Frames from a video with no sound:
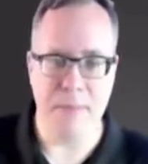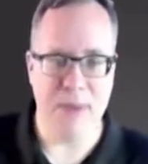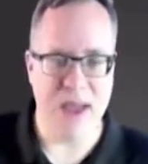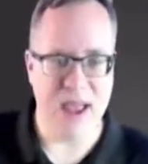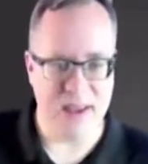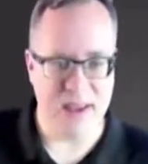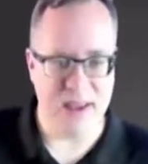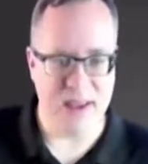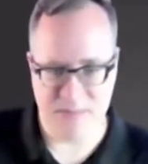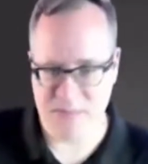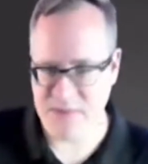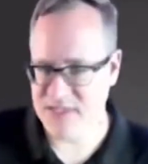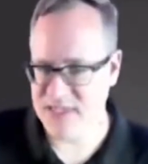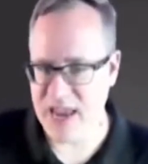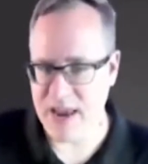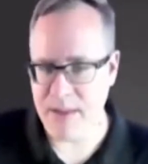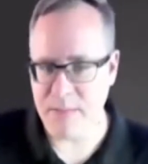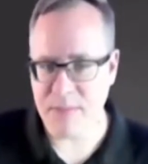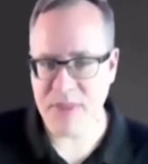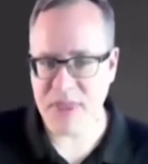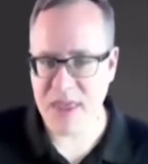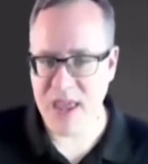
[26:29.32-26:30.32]
I
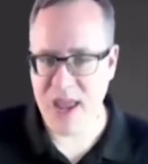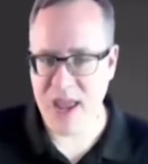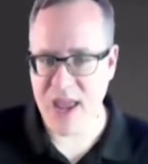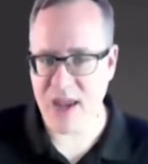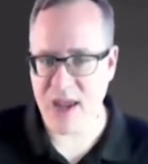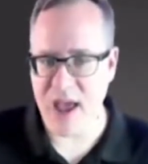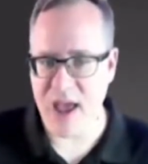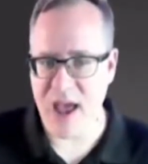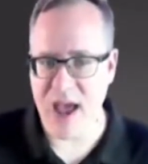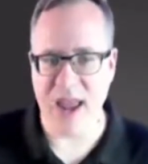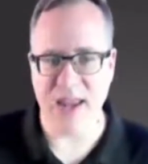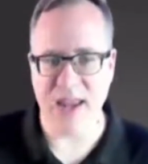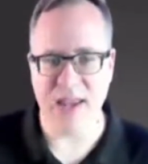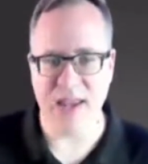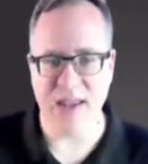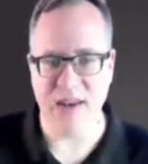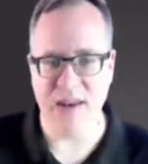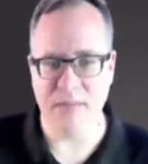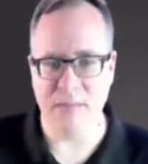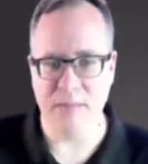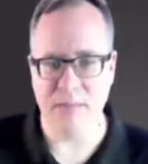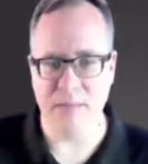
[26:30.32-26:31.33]
same thing. I
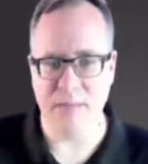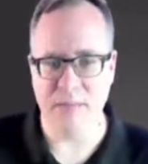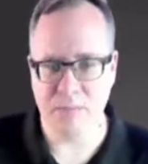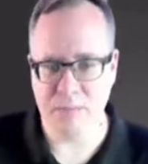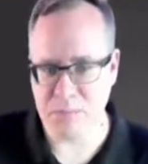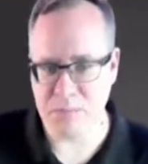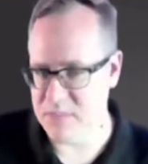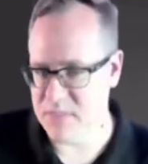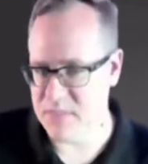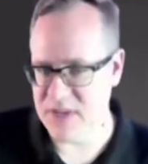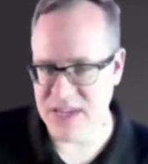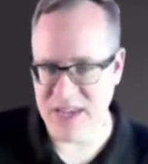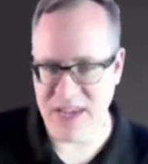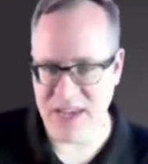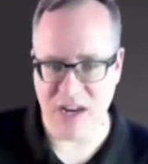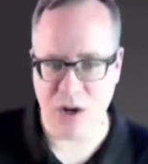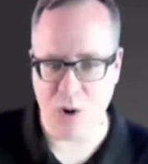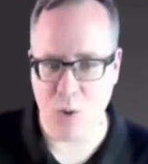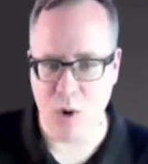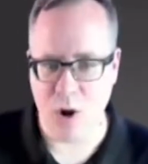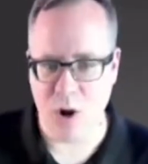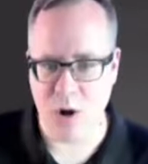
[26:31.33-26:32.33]
can
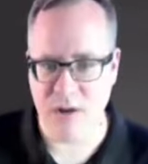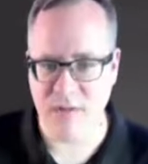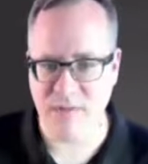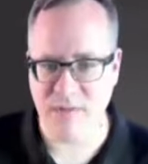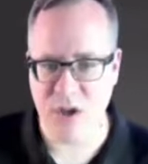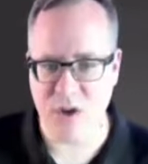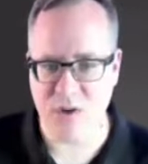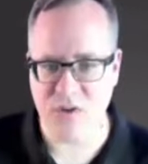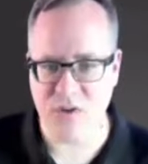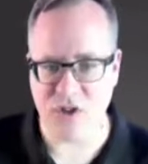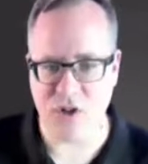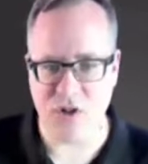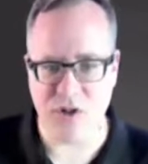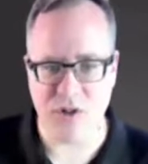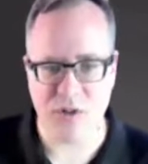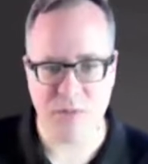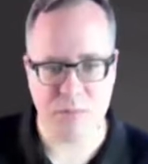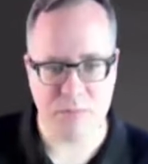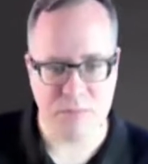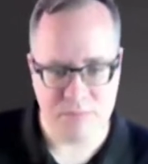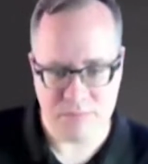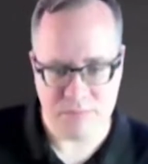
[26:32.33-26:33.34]
get a query of
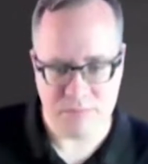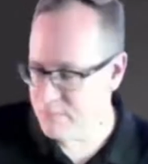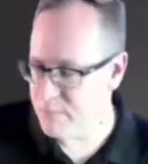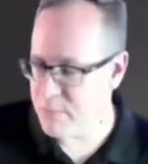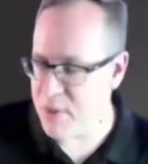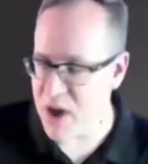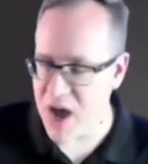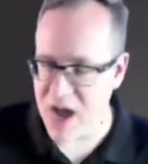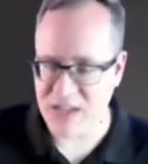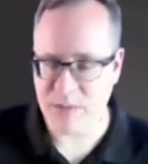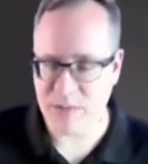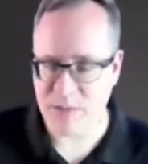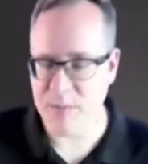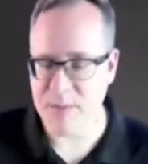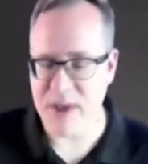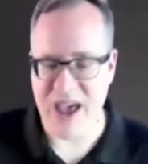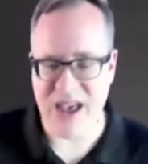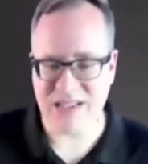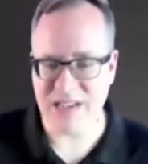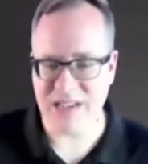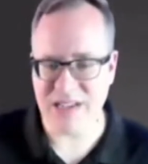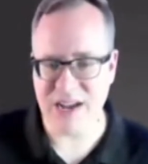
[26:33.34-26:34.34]
users, possibly
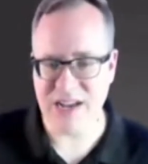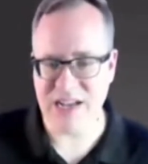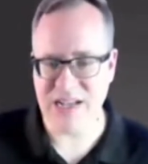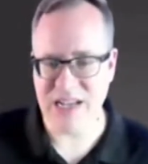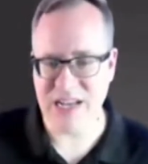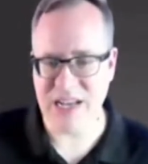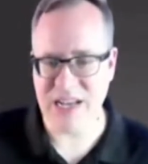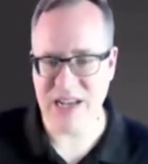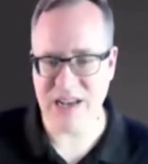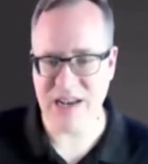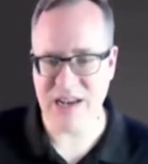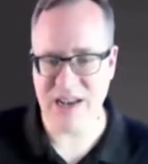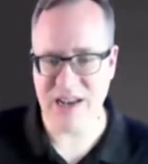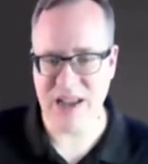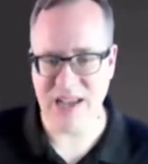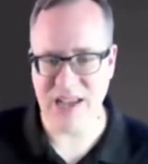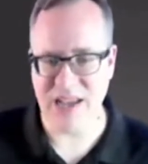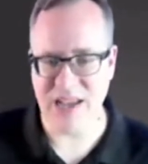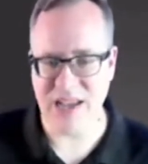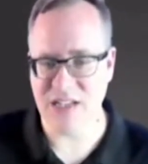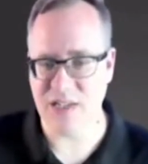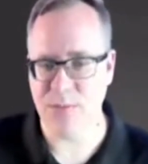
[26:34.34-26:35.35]
pass an ID and,
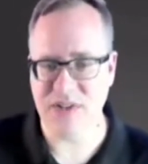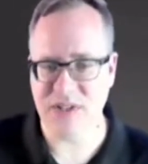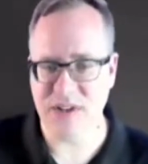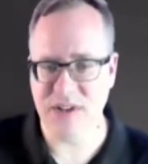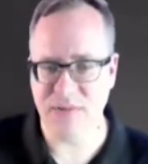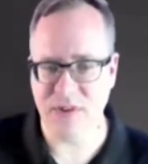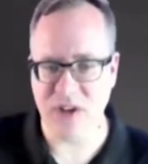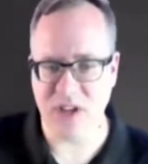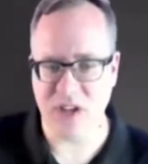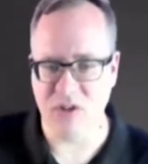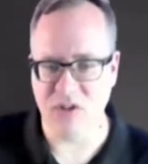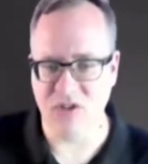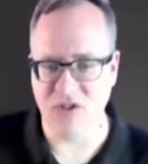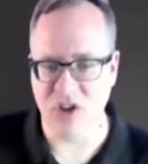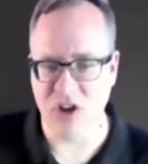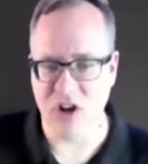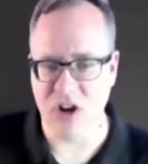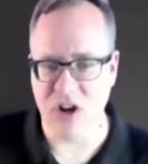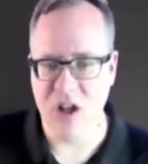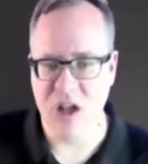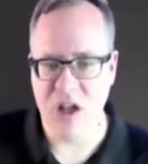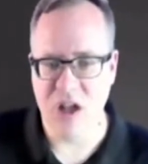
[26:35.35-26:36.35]
and get a specific
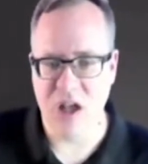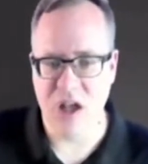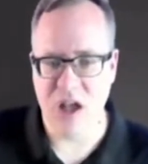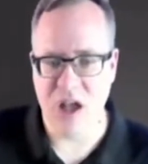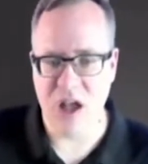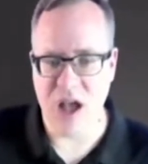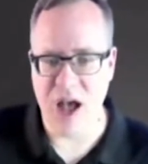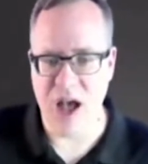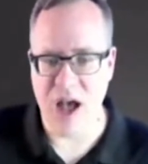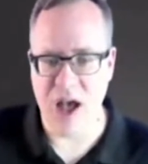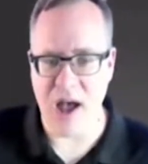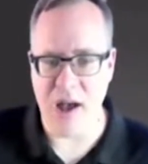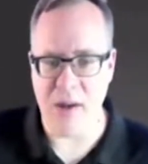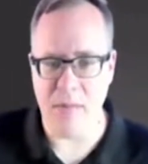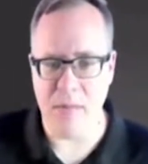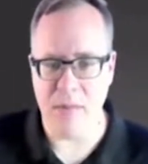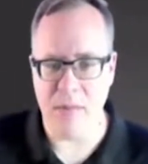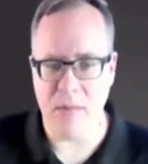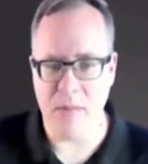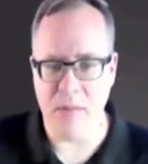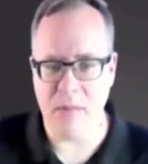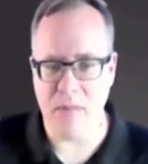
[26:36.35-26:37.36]
user
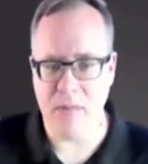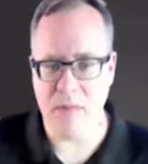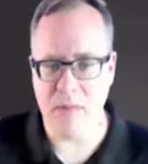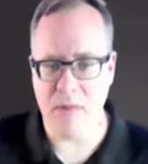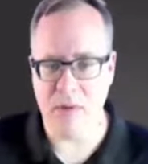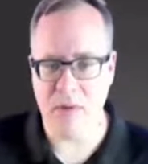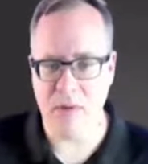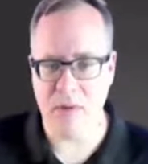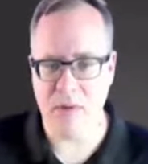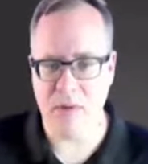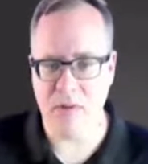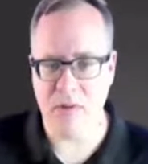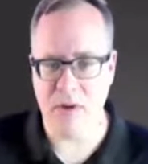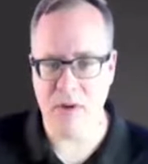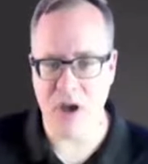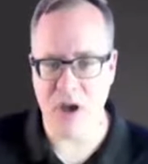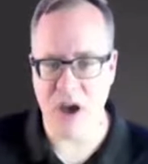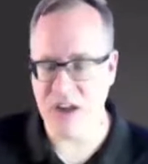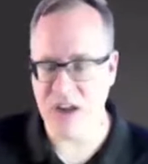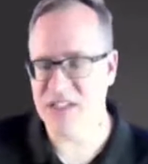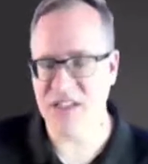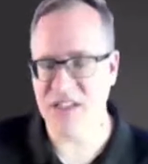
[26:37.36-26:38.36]
um,
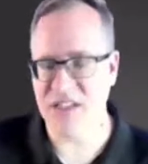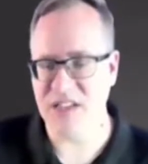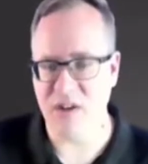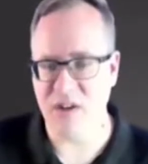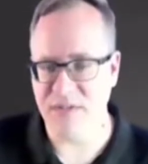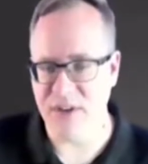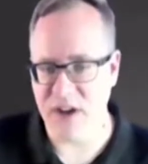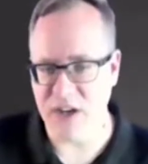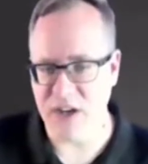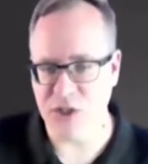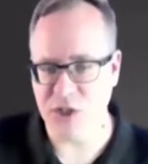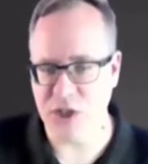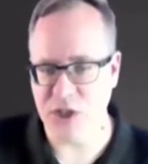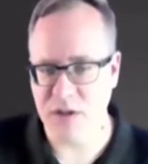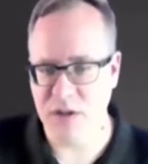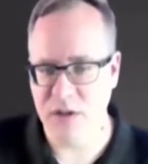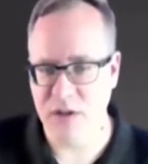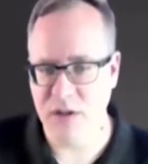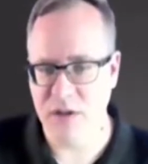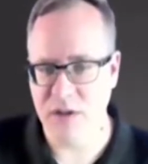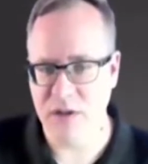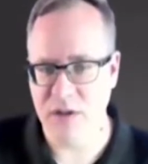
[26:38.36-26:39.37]
on a single function.